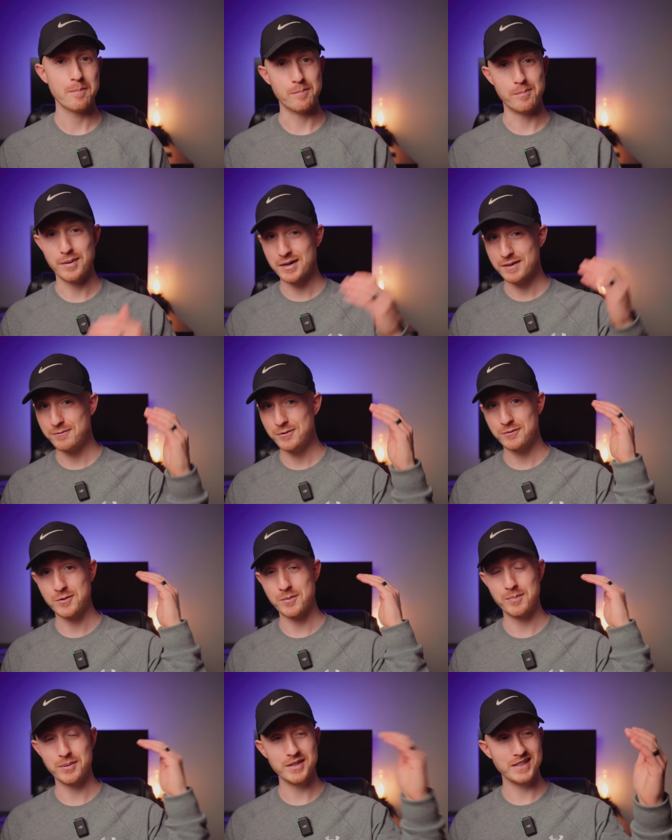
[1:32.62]
But if you've
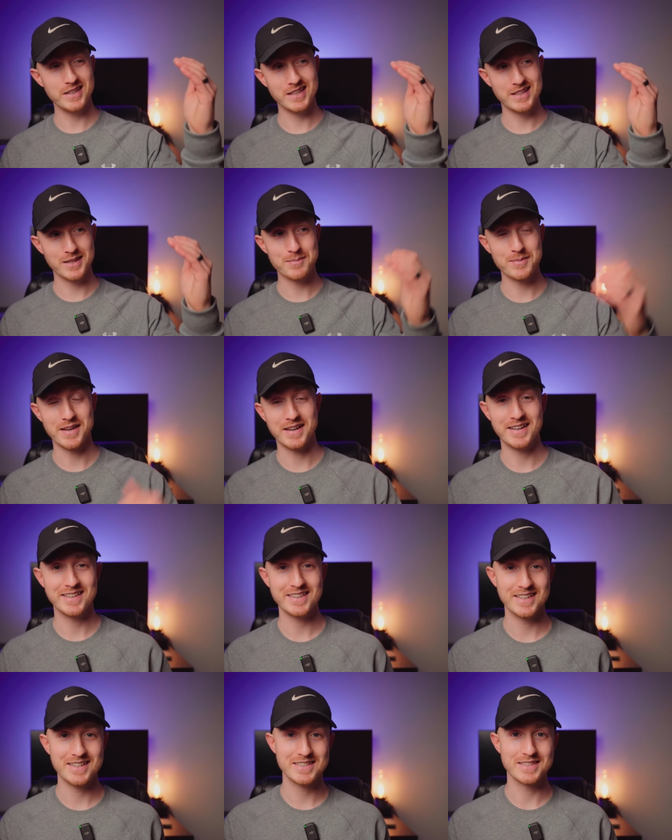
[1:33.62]
completely clipped the
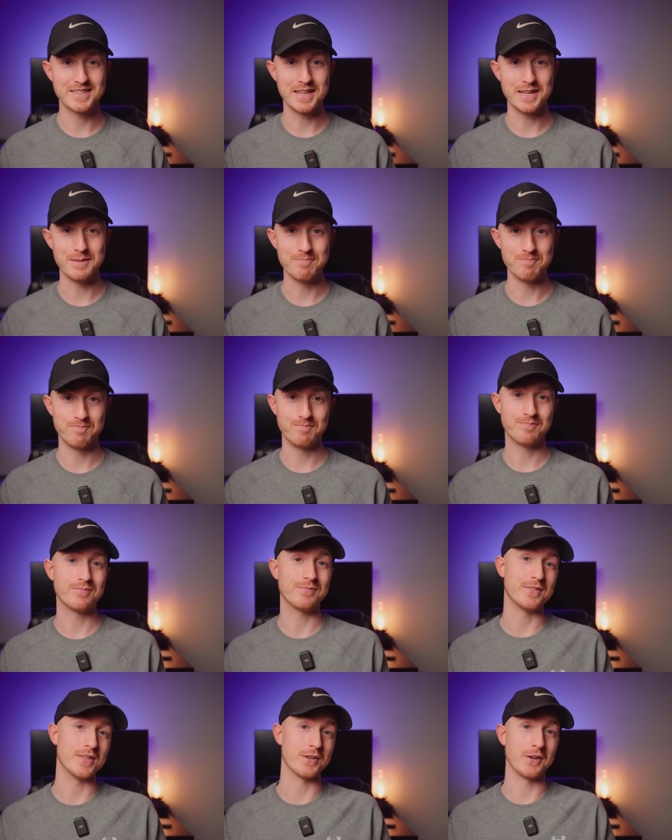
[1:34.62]
highlights, then
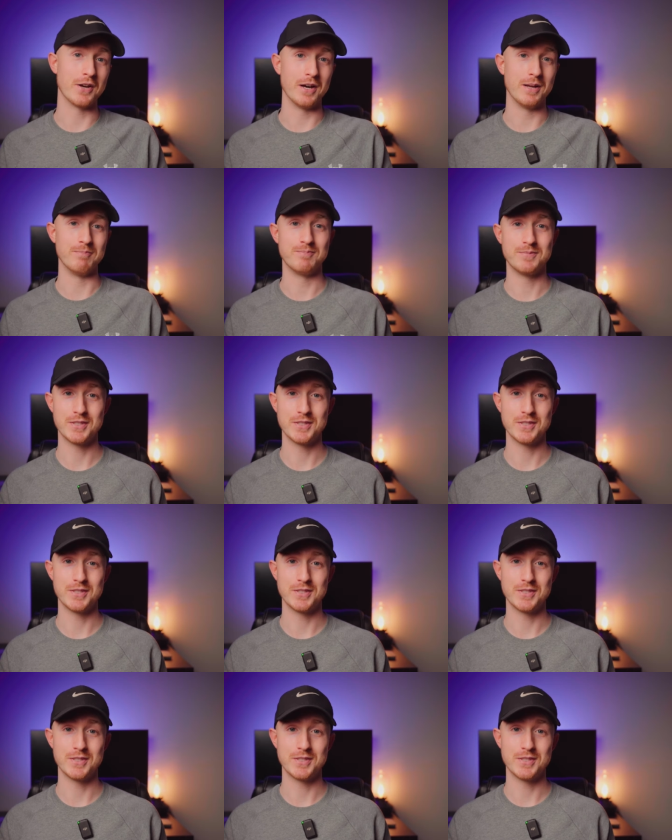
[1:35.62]
they're gone.